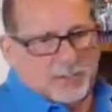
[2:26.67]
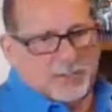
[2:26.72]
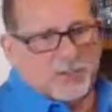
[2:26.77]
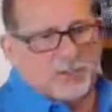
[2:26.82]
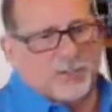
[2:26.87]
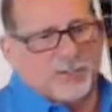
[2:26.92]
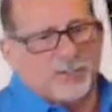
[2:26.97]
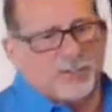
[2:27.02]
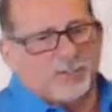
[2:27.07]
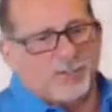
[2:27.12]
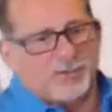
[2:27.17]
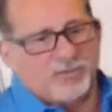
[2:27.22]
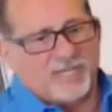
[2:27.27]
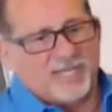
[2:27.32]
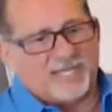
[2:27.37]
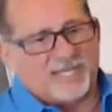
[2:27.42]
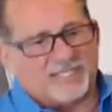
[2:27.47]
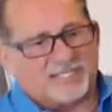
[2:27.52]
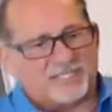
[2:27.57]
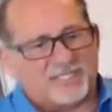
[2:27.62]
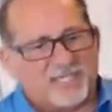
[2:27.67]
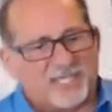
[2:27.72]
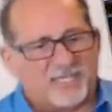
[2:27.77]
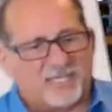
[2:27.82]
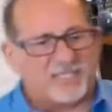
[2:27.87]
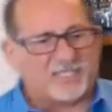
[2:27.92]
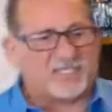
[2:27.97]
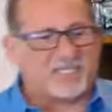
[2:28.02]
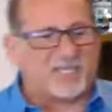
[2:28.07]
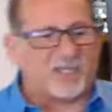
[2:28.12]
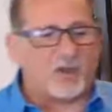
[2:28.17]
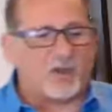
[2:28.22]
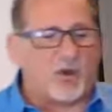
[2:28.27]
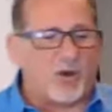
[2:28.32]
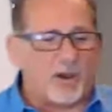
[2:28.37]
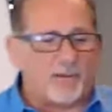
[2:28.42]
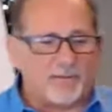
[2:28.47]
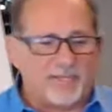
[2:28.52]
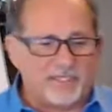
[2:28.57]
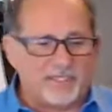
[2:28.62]
You can do that as tenants in
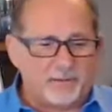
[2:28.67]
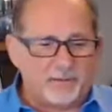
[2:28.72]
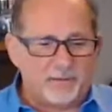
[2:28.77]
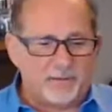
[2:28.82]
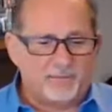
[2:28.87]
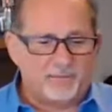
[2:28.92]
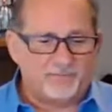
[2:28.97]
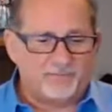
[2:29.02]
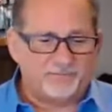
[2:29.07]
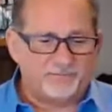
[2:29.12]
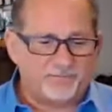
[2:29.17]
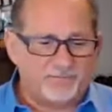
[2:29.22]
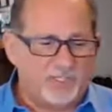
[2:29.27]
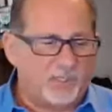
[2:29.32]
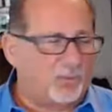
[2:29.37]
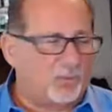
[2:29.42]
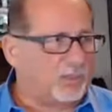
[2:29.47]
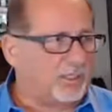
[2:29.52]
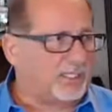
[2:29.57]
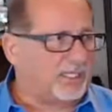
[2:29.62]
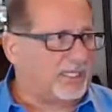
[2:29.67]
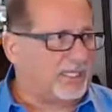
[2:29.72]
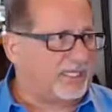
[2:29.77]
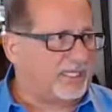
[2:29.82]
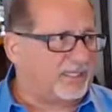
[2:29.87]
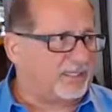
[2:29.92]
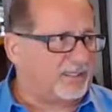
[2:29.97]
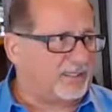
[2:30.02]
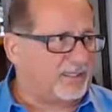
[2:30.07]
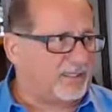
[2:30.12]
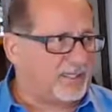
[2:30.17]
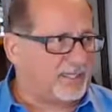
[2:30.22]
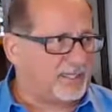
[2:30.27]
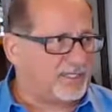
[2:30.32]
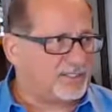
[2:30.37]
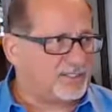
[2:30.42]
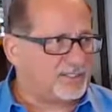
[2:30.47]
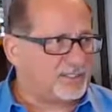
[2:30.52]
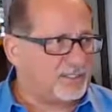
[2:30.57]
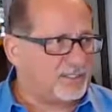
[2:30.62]
common, and we're going to get into
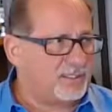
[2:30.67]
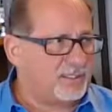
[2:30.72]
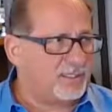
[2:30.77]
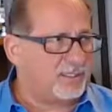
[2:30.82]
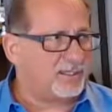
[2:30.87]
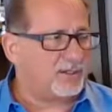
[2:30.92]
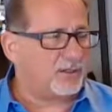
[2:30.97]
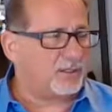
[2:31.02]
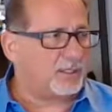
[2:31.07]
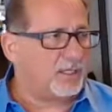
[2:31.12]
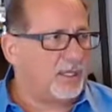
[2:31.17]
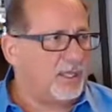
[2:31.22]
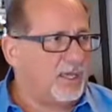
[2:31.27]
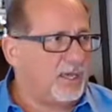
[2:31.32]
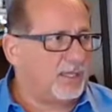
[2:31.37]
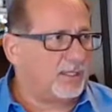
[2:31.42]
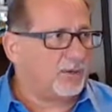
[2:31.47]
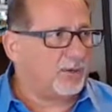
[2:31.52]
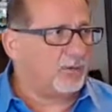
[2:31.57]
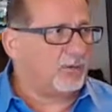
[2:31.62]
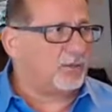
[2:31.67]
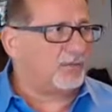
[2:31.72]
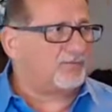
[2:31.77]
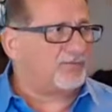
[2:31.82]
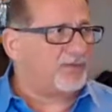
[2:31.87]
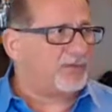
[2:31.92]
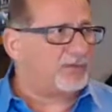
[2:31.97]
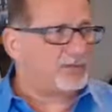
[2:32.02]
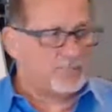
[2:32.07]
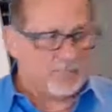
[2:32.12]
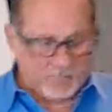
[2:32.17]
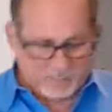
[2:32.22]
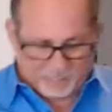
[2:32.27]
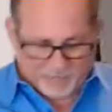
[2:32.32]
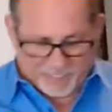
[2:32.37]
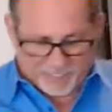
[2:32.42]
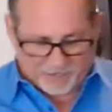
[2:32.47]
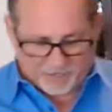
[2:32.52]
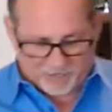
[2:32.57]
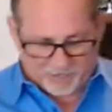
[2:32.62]
these, and they're a little confusing,
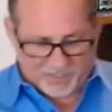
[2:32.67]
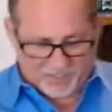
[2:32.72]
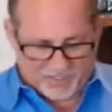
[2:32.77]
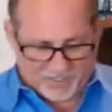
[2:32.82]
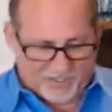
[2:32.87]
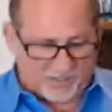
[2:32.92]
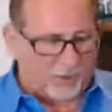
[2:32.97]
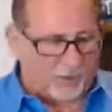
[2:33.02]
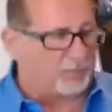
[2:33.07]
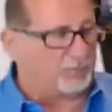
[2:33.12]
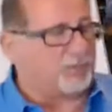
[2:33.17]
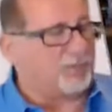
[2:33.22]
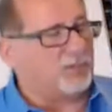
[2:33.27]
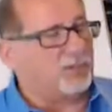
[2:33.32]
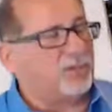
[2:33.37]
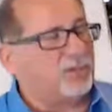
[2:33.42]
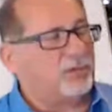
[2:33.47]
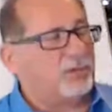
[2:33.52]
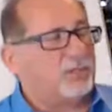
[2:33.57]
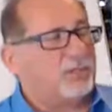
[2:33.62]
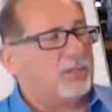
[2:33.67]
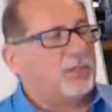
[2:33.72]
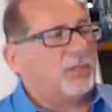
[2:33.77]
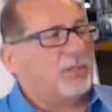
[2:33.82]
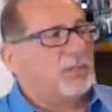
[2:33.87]
but I'll try to help you